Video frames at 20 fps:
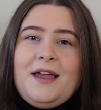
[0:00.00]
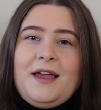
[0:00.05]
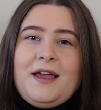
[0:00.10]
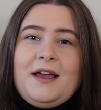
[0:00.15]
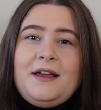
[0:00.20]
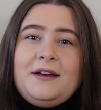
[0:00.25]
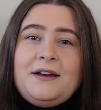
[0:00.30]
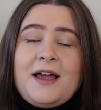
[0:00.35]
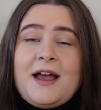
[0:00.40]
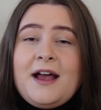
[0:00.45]

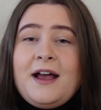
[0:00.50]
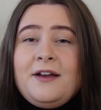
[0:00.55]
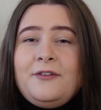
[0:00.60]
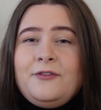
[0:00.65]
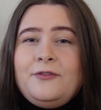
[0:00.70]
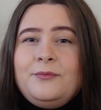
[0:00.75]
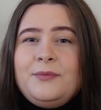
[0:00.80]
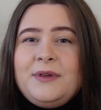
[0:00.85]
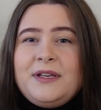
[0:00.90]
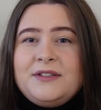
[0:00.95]
and I
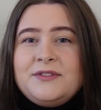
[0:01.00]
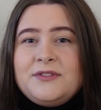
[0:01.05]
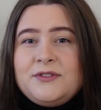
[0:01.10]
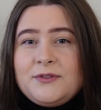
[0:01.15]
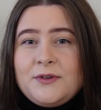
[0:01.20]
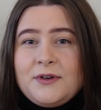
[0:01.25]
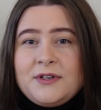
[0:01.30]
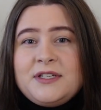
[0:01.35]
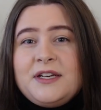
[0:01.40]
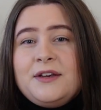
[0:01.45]
have been
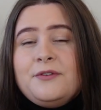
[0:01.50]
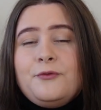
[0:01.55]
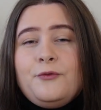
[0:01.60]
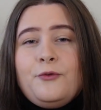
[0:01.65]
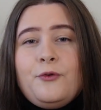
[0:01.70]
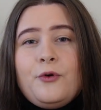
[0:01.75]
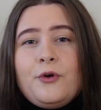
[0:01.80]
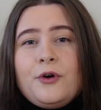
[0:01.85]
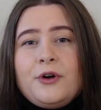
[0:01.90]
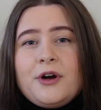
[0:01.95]
searching
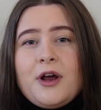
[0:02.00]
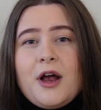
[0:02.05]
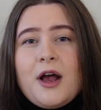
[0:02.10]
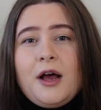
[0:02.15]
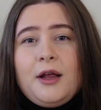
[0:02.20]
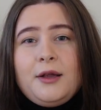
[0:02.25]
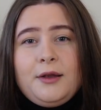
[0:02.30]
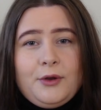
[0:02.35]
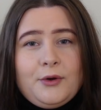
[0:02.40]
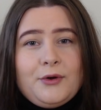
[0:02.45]
for
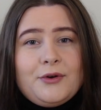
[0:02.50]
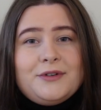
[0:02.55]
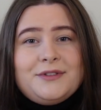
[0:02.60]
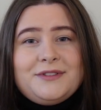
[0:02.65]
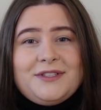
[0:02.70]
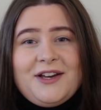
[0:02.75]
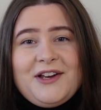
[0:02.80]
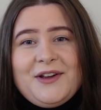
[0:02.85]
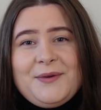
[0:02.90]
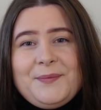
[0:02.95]
a long
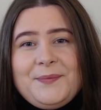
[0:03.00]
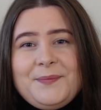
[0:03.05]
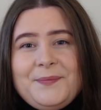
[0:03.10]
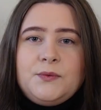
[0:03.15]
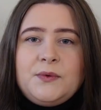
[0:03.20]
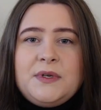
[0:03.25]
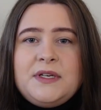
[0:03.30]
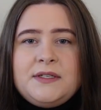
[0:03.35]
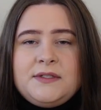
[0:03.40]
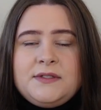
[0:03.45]
time.
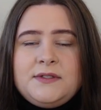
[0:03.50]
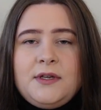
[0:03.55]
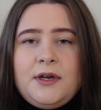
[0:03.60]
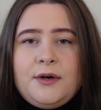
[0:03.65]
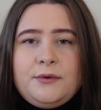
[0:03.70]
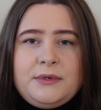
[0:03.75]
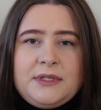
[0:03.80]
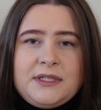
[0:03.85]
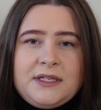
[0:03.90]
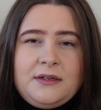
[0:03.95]
So we can
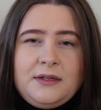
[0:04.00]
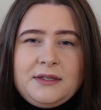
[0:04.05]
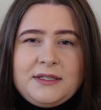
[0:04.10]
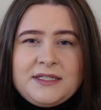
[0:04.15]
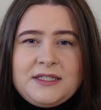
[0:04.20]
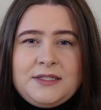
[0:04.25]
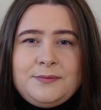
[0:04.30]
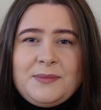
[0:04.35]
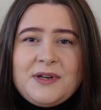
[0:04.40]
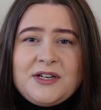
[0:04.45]
start with the
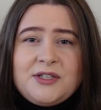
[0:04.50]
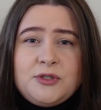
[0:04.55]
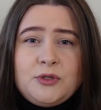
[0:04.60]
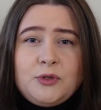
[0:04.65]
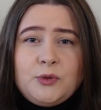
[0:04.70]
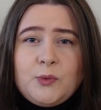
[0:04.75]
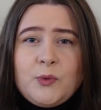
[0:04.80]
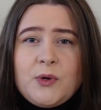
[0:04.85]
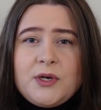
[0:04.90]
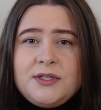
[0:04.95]
least
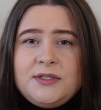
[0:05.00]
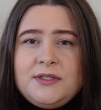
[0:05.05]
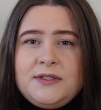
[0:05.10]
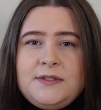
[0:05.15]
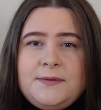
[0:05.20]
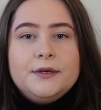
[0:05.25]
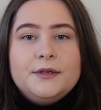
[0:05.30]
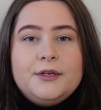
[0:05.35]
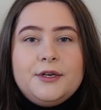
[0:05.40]
special ones.